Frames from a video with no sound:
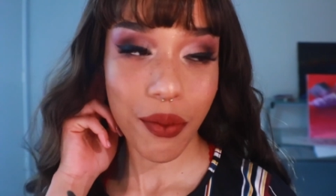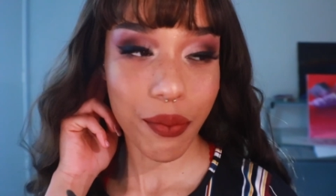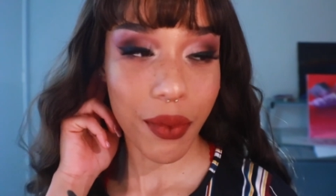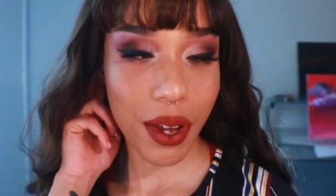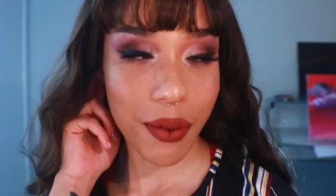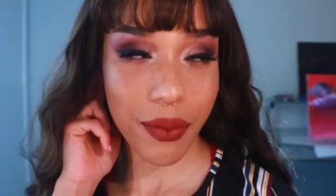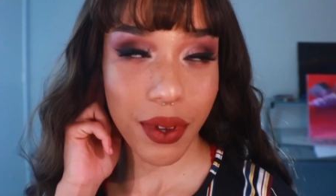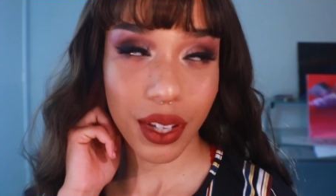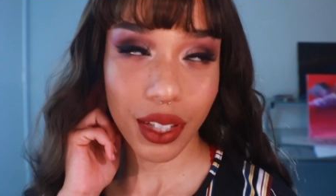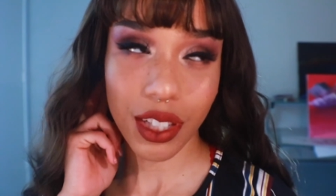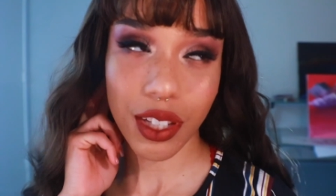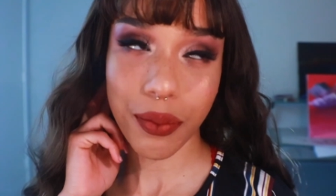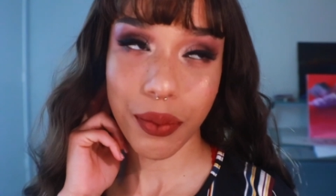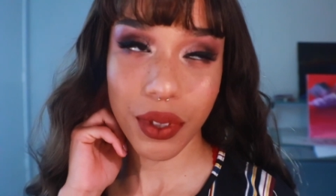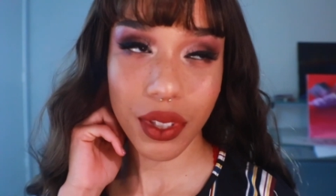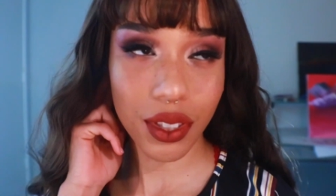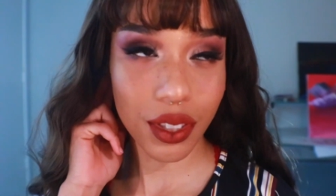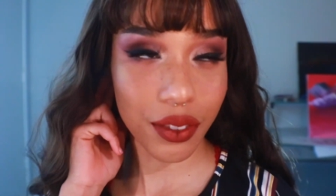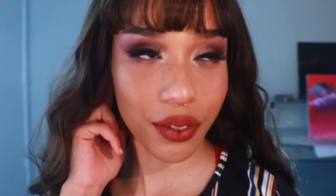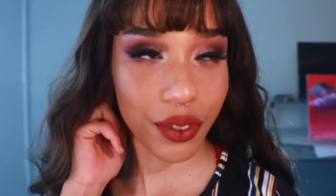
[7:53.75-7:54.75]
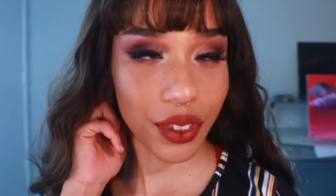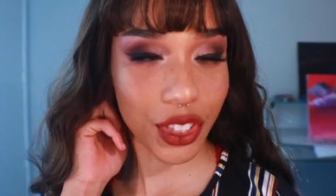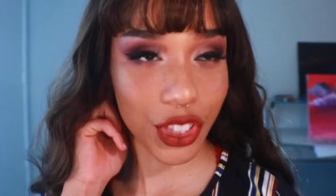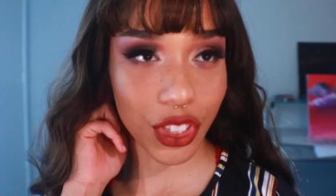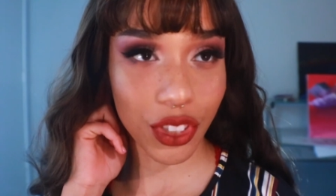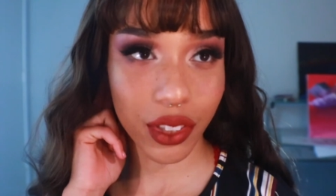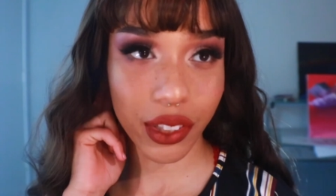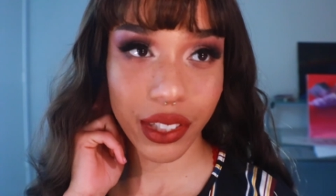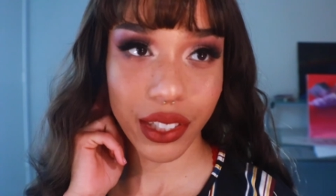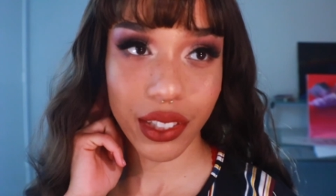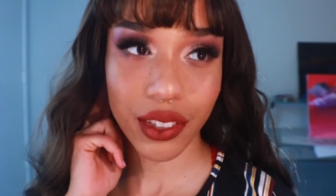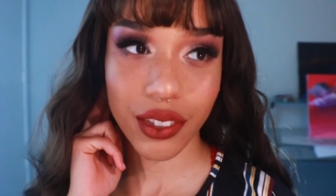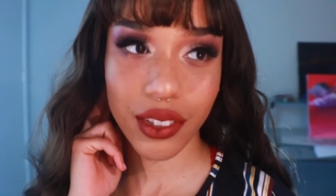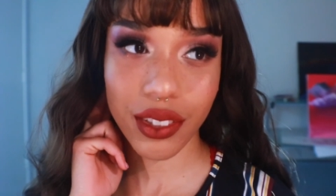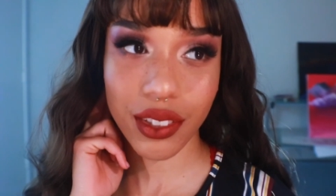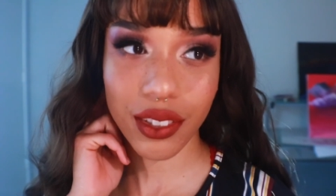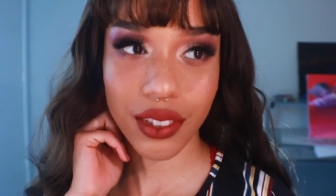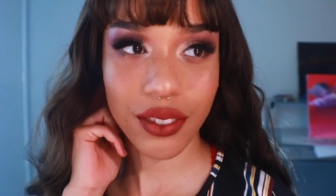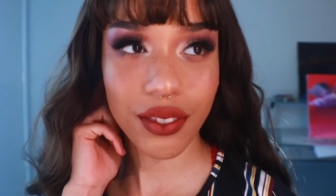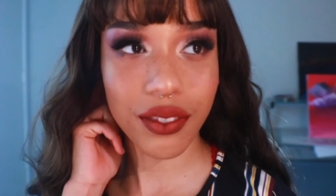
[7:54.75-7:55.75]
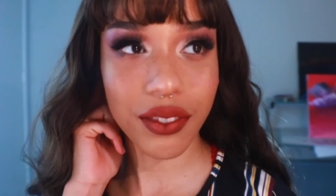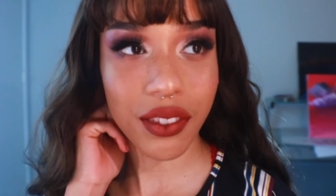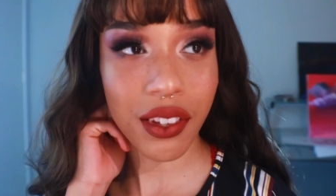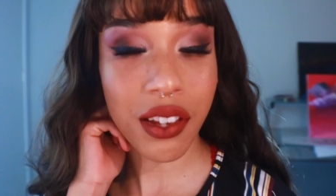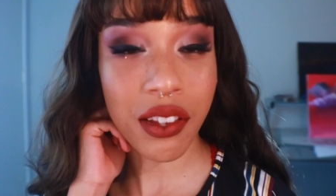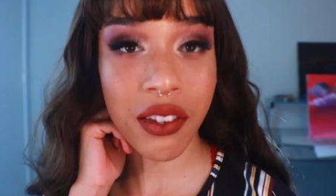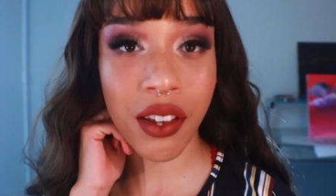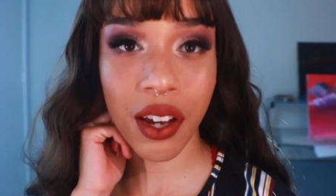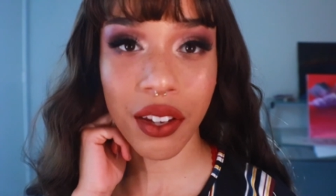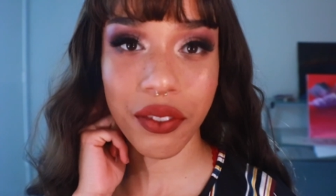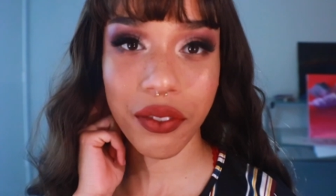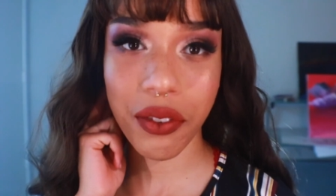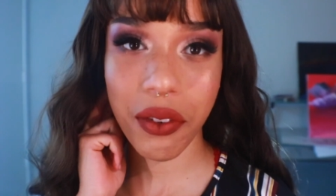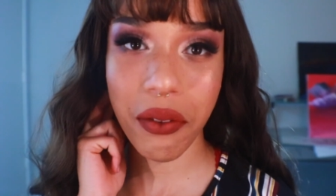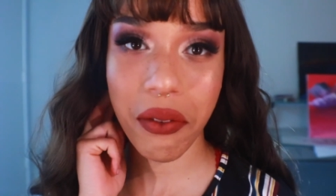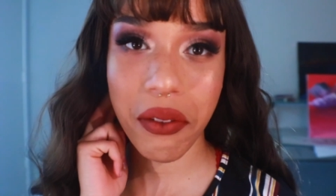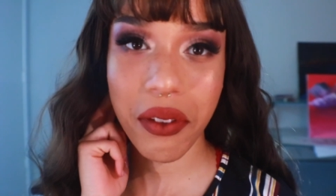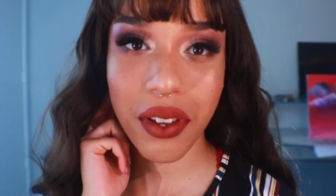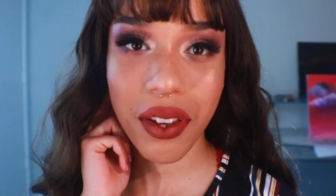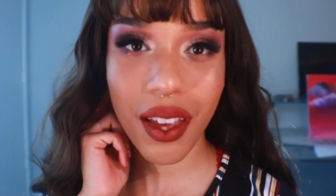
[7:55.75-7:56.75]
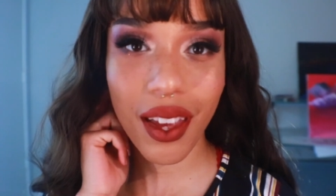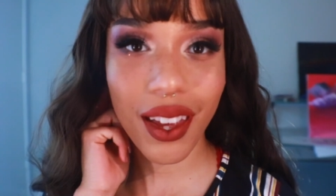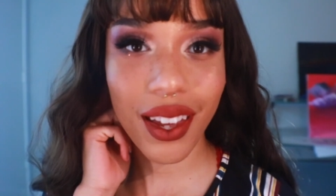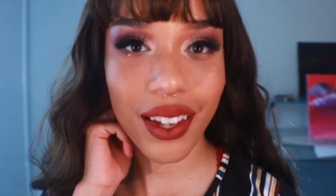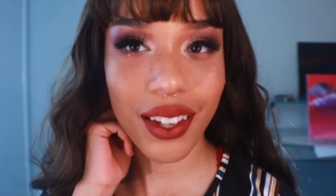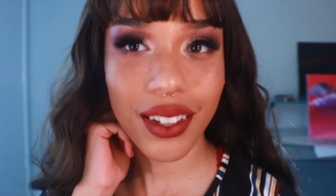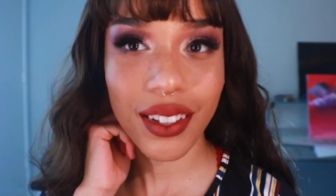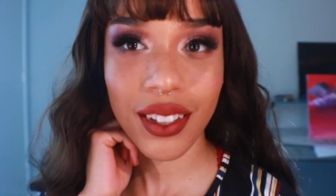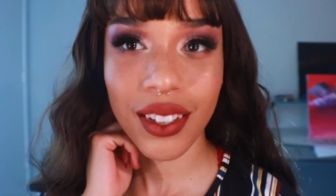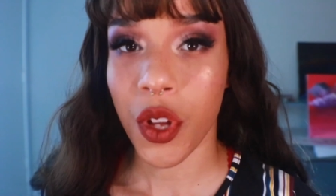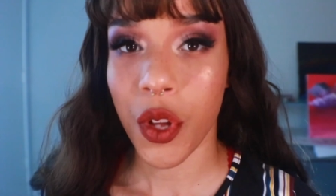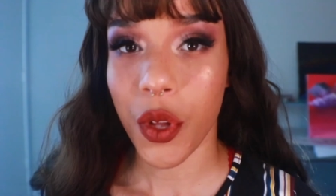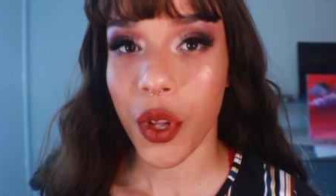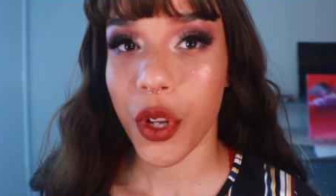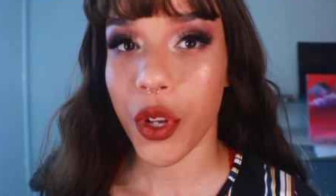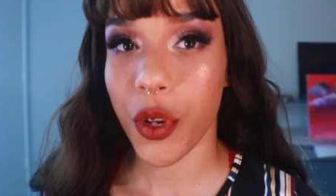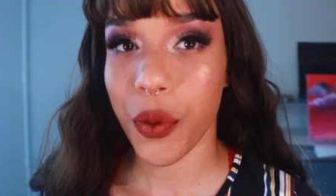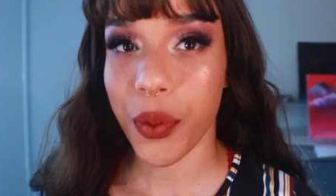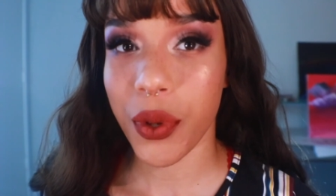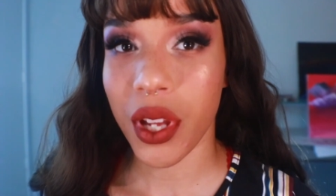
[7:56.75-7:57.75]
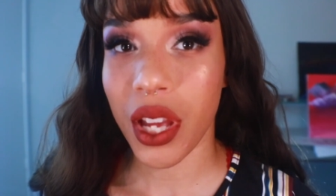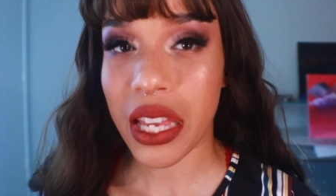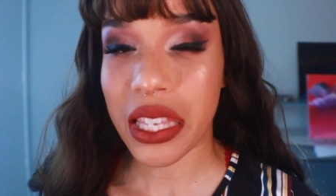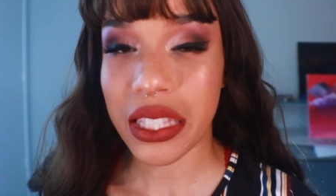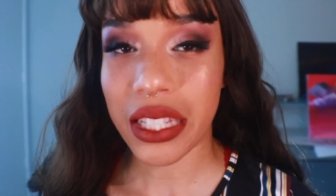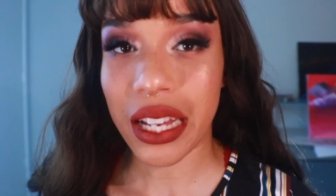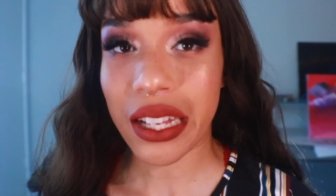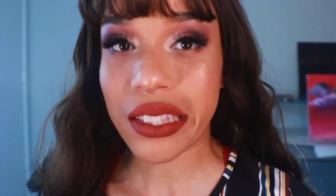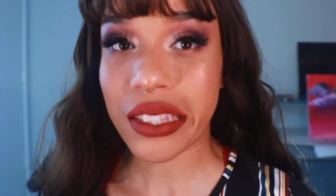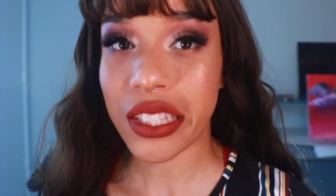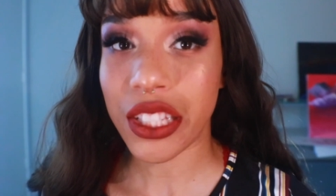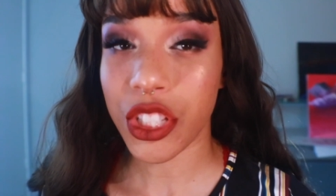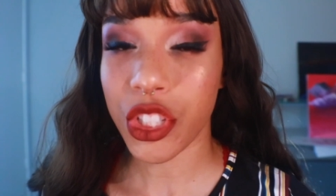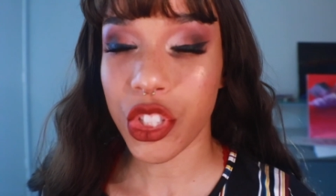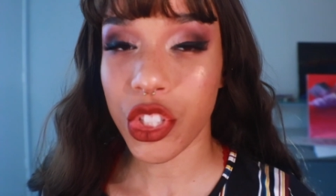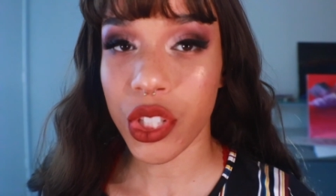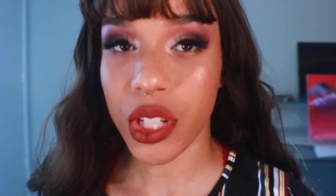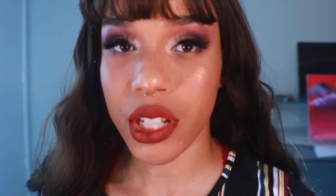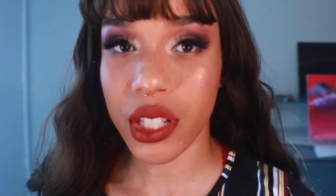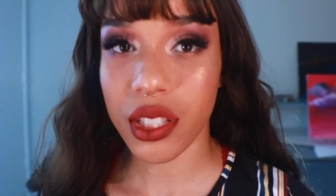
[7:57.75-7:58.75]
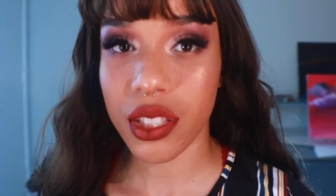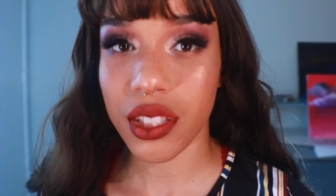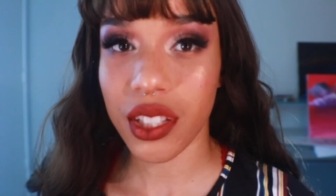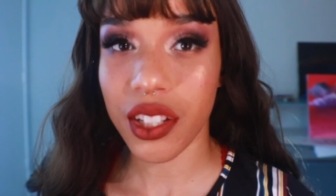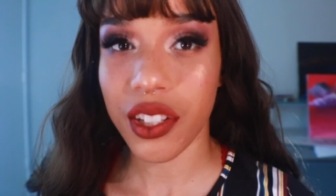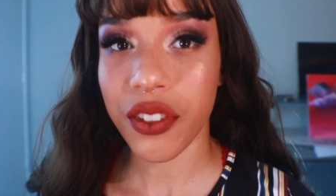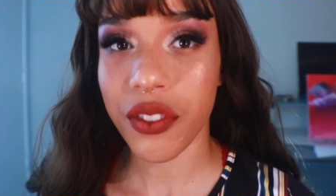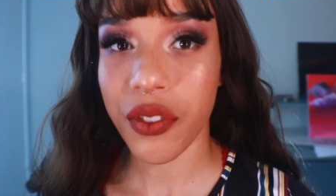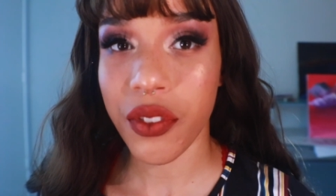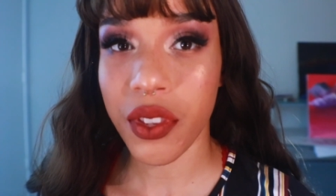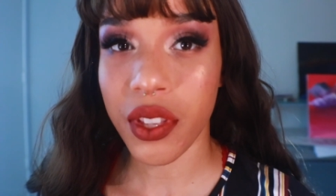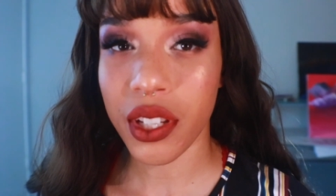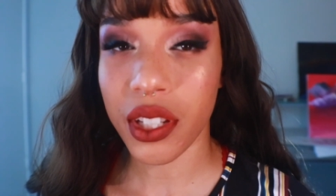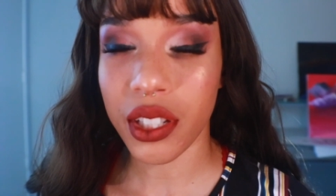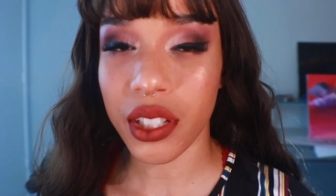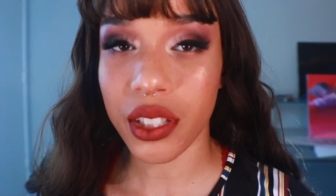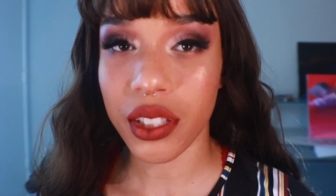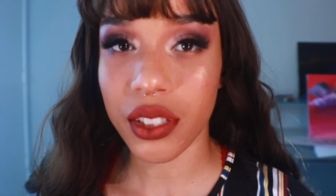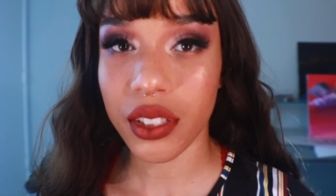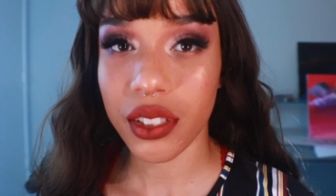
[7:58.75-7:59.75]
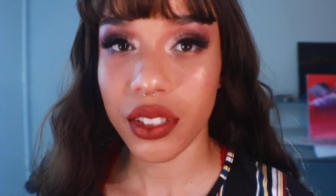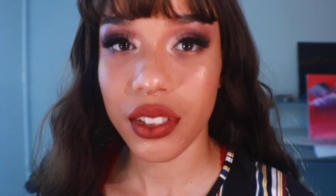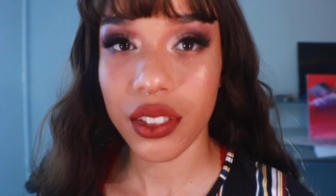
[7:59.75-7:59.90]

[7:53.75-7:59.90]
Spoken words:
My makeup is officially just done for the day. I hope you guys got the gist of the